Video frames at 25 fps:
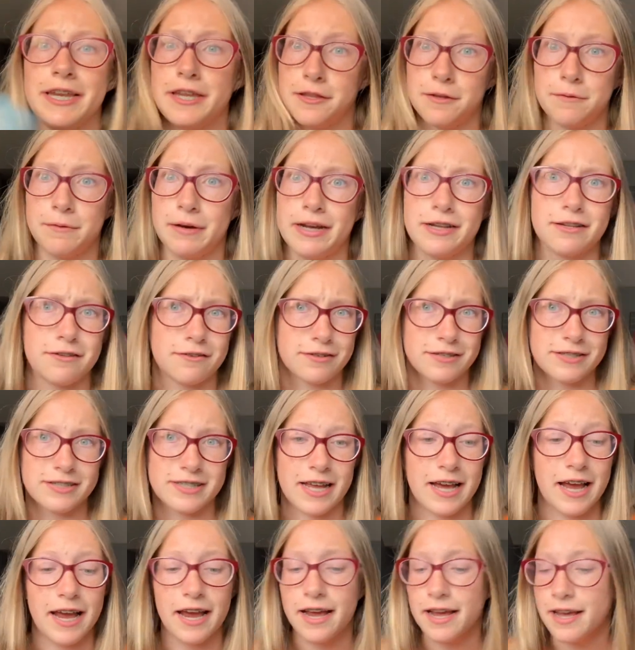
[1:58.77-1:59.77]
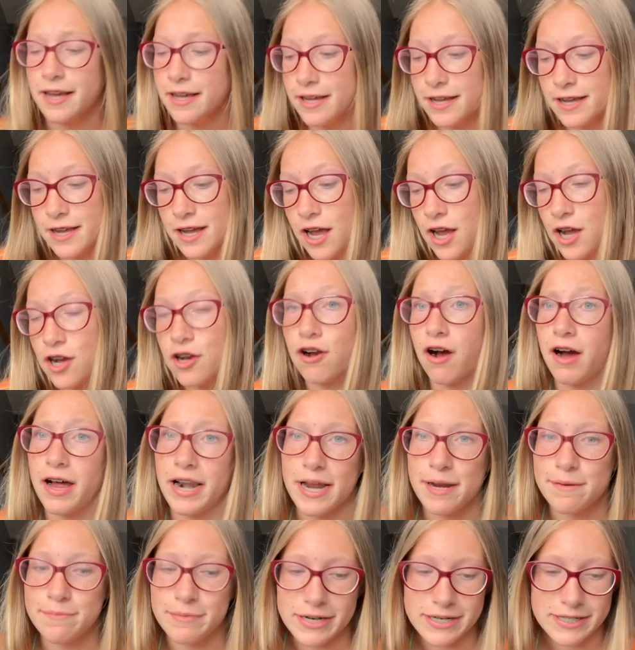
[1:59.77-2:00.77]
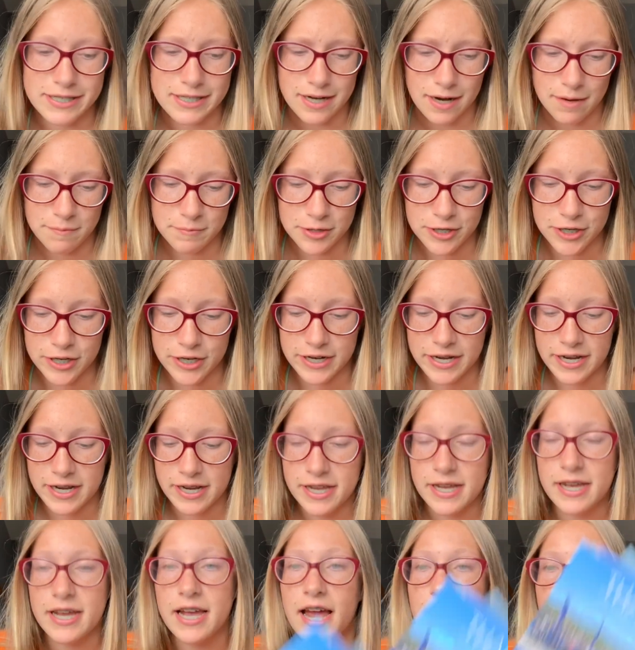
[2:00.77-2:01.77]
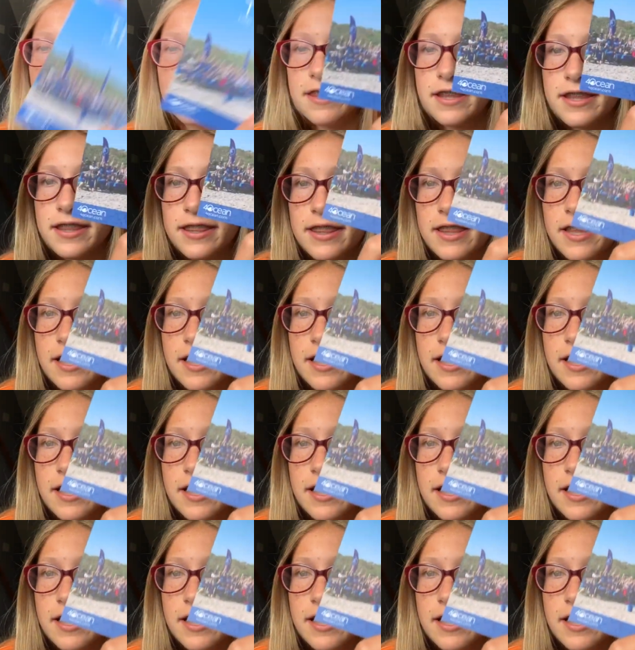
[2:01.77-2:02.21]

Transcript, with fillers: either way, as long as i got a bracelet, I'm good. And then